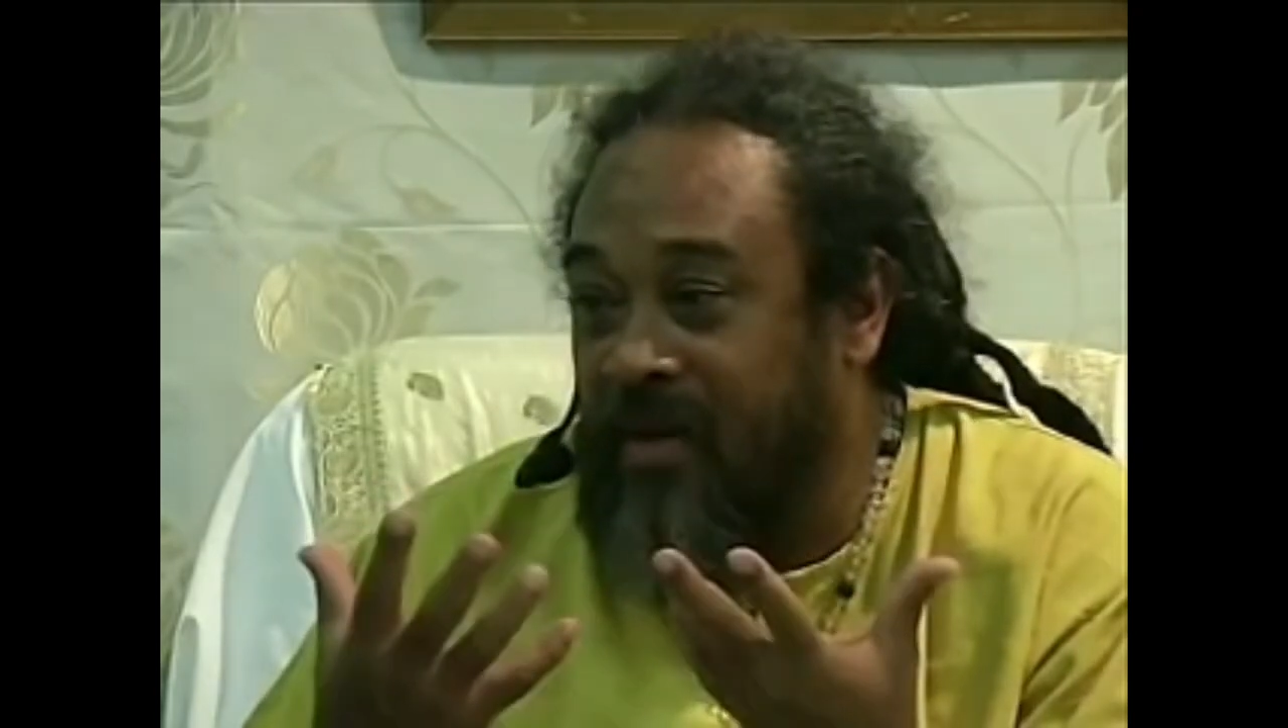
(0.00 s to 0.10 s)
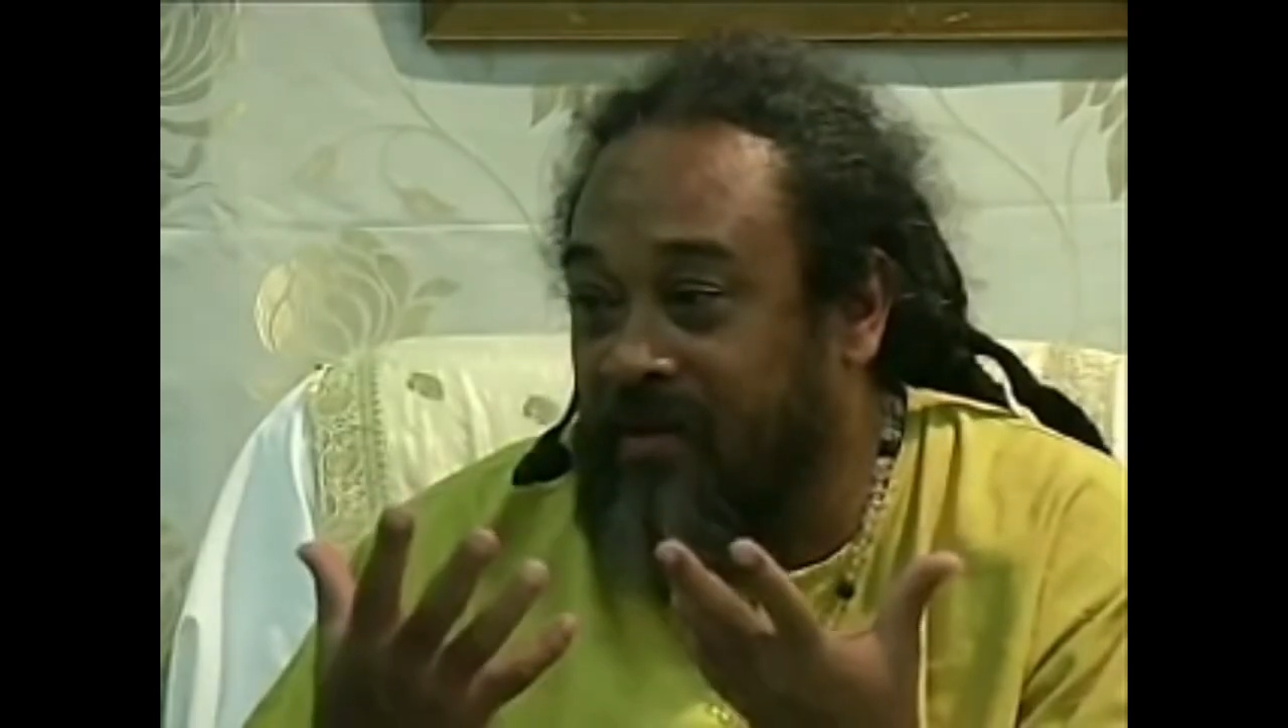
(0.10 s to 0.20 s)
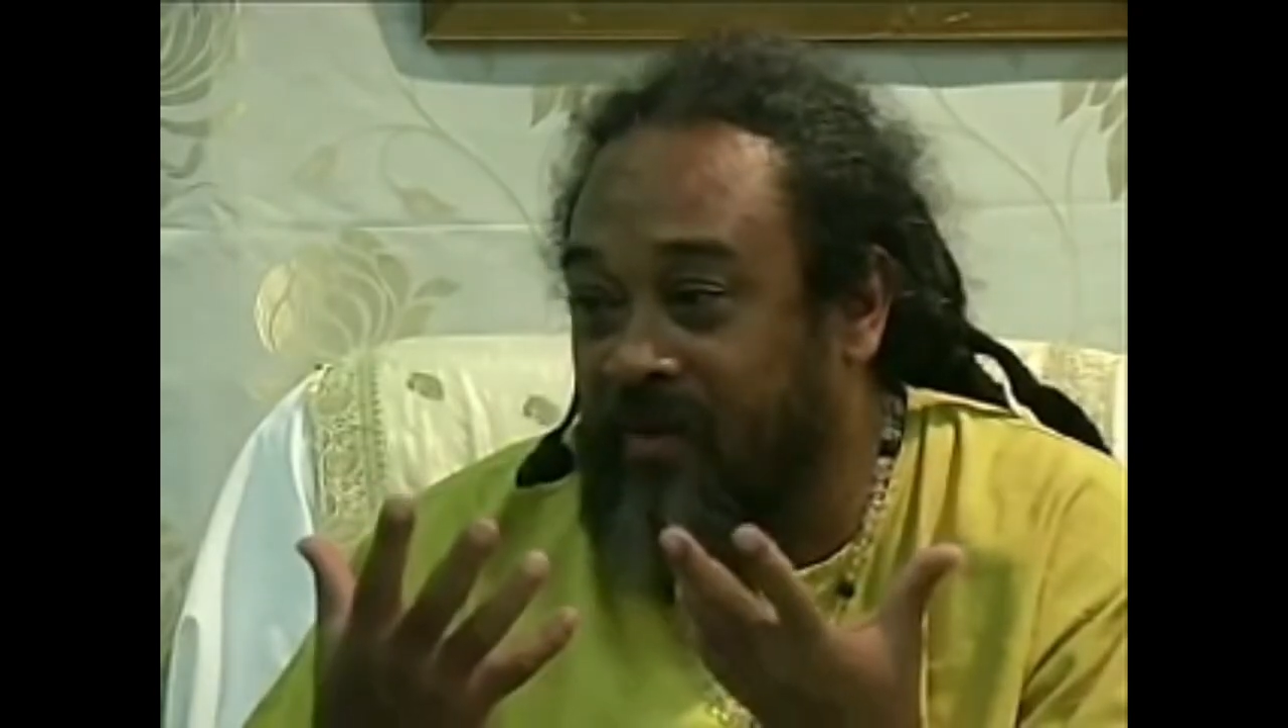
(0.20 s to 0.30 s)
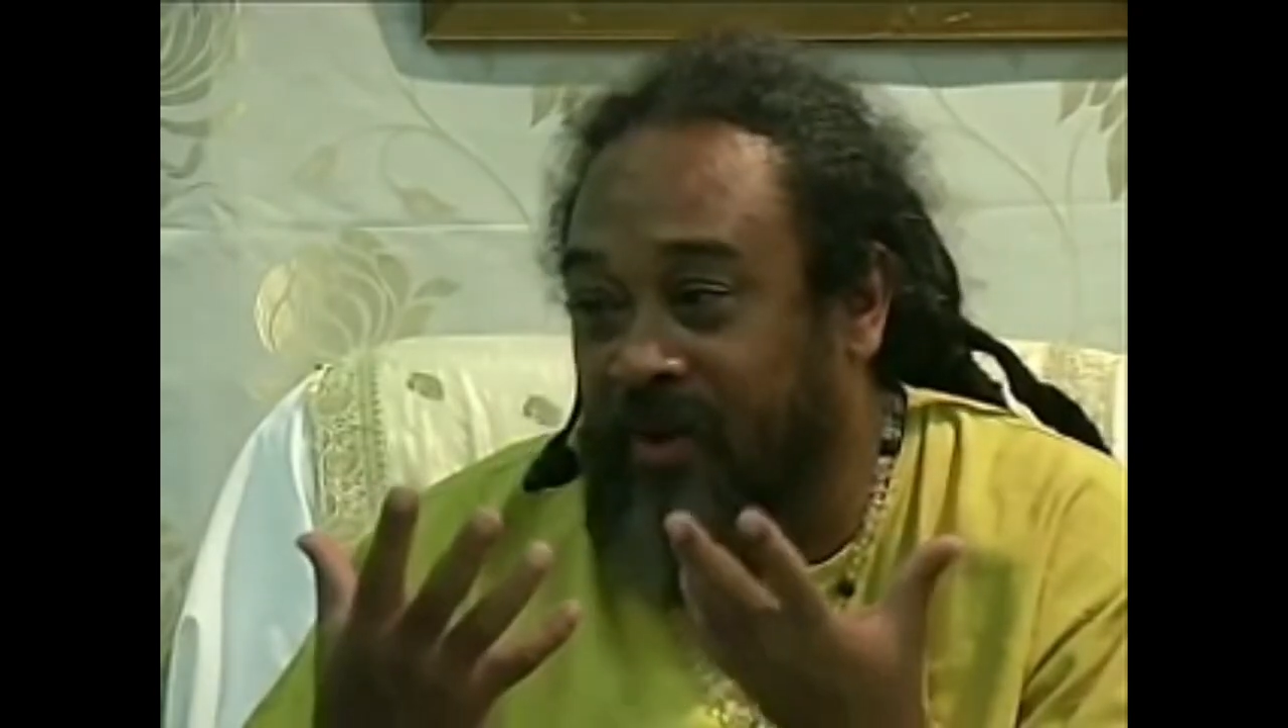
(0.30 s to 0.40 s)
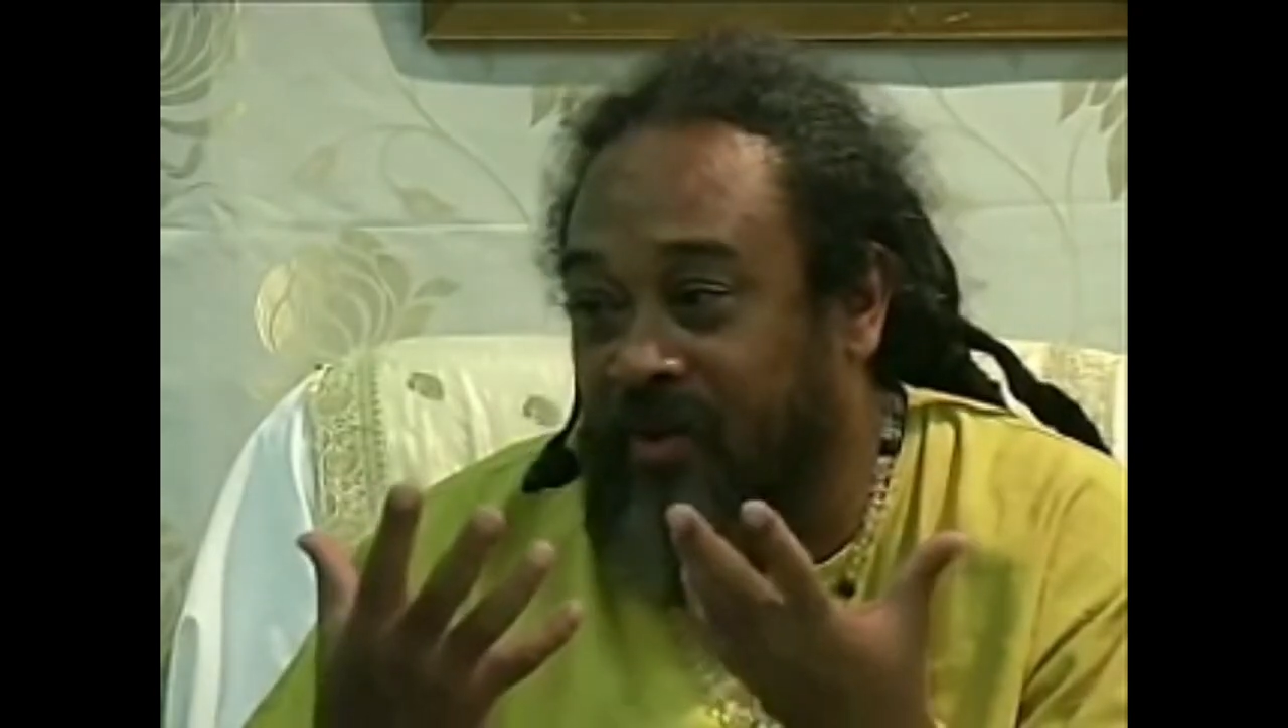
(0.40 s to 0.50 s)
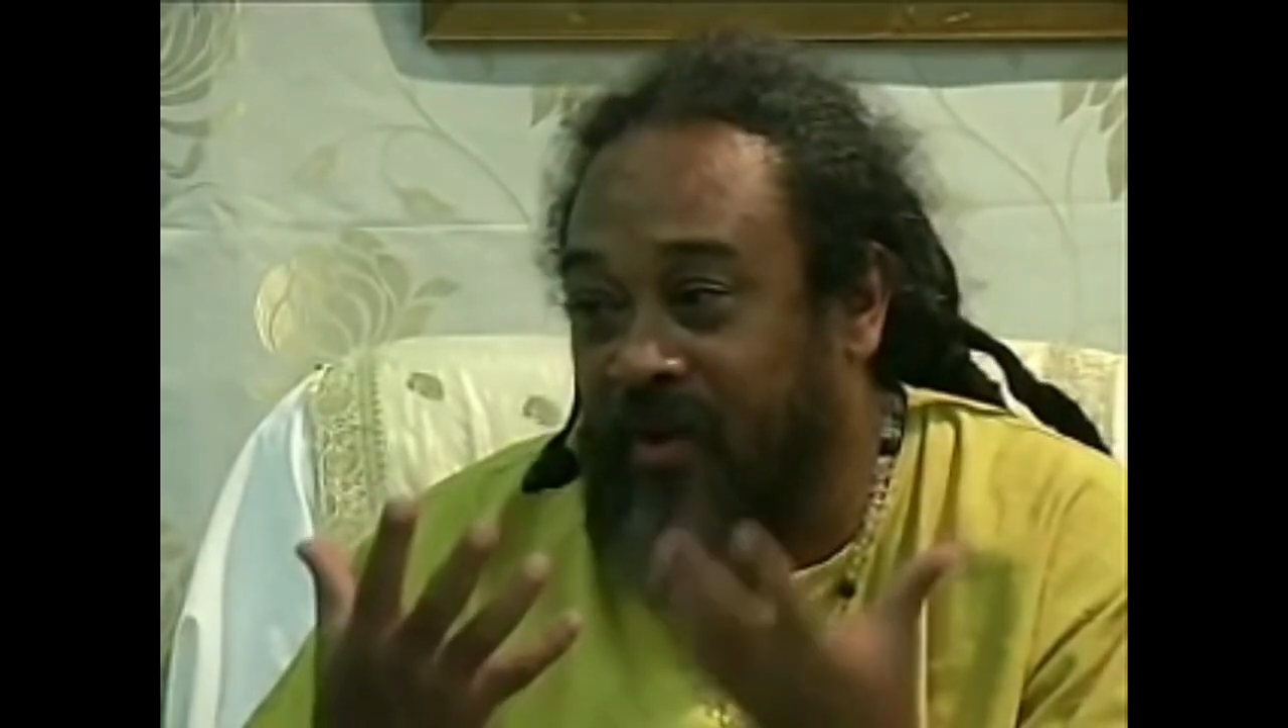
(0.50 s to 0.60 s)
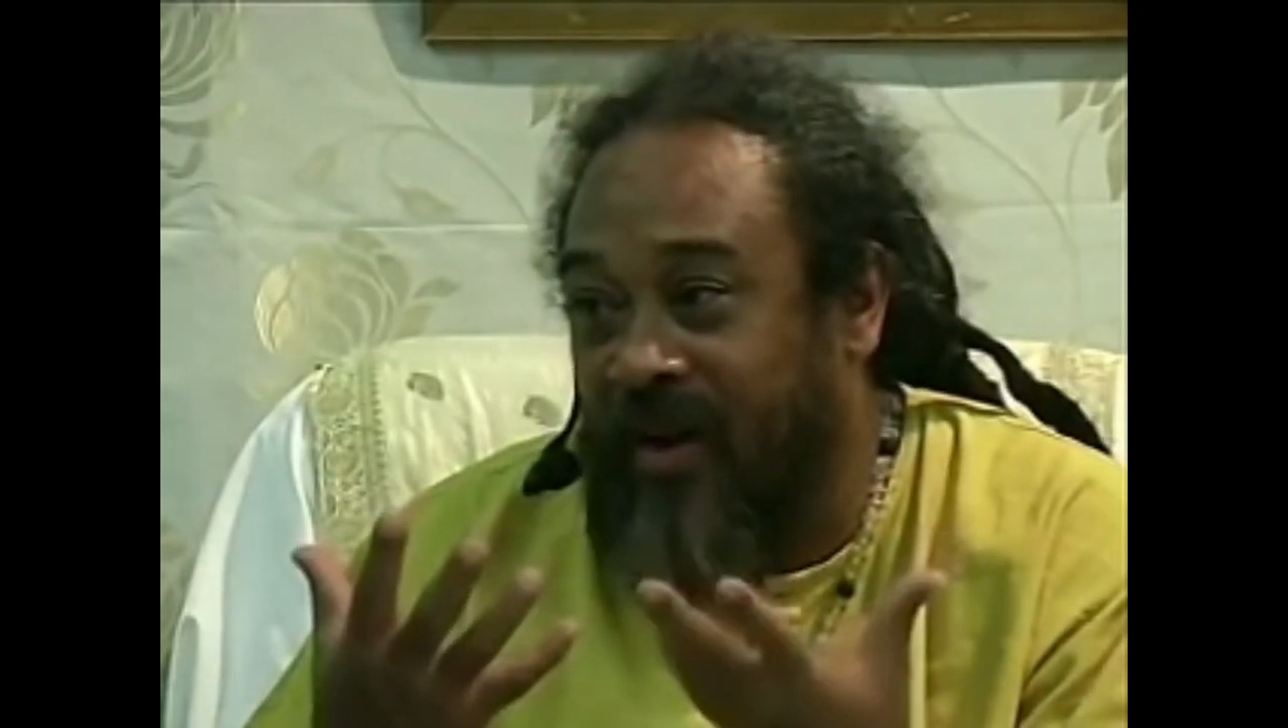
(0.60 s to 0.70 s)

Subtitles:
is for it